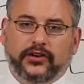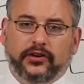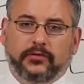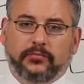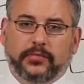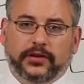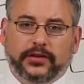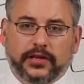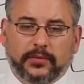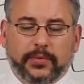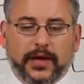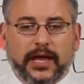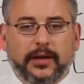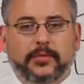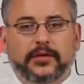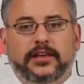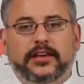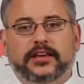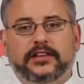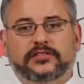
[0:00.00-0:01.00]
your monthly
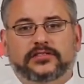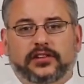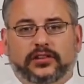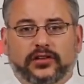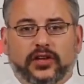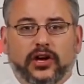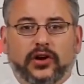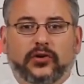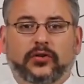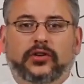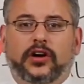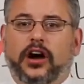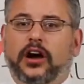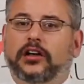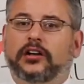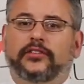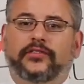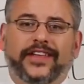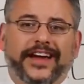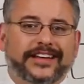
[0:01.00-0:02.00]
payment is, the loan,
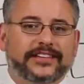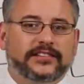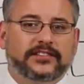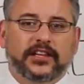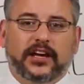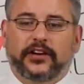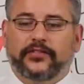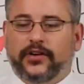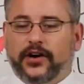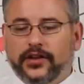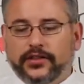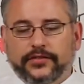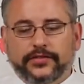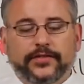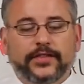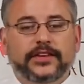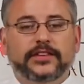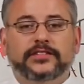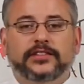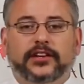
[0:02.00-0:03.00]
all of that stuff, all the
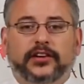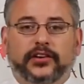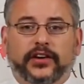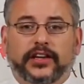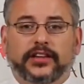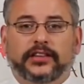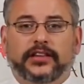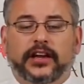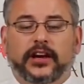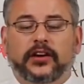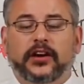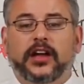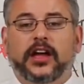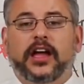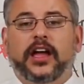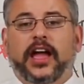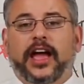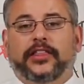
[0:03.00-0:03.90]
fees that are in there.